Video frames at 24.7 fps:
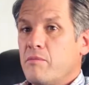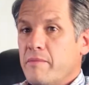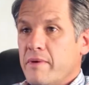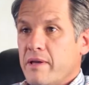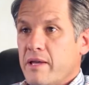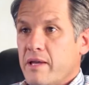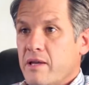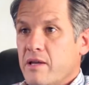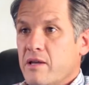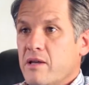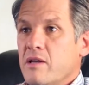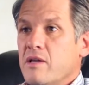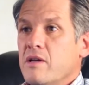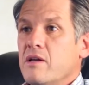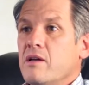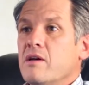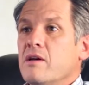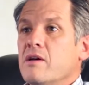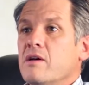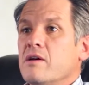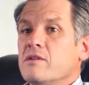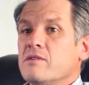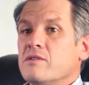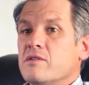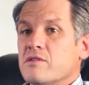me
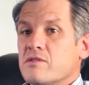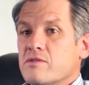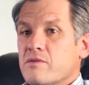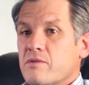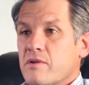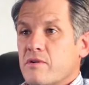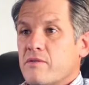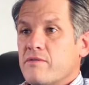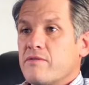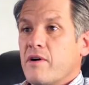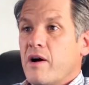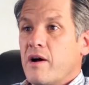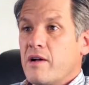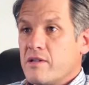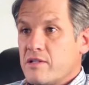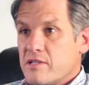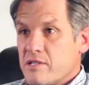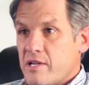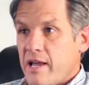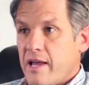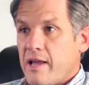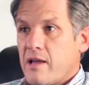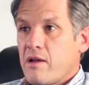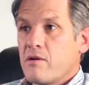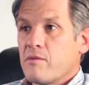to sort of
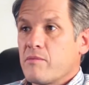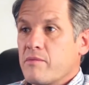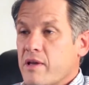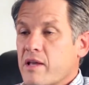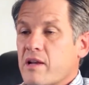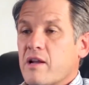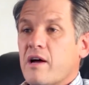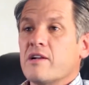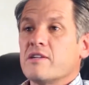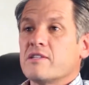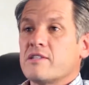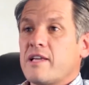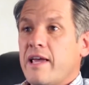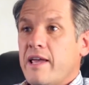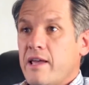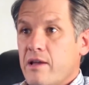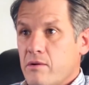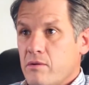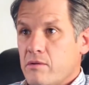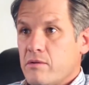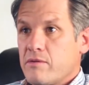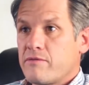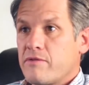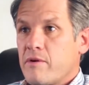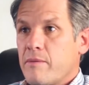get
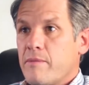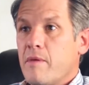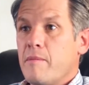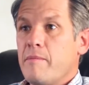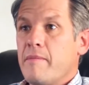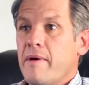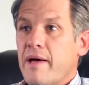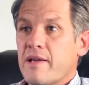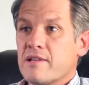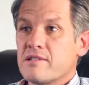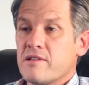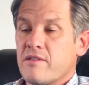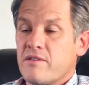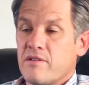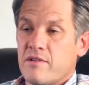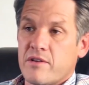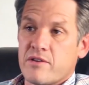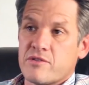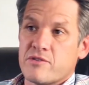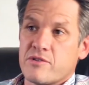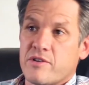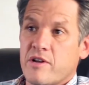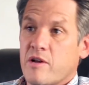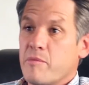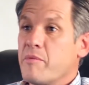untangled from the mess the
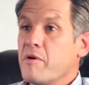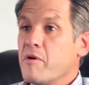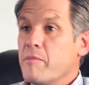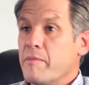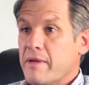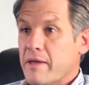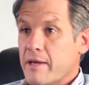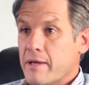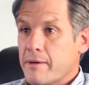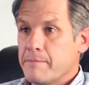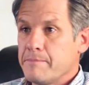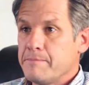district had put me in.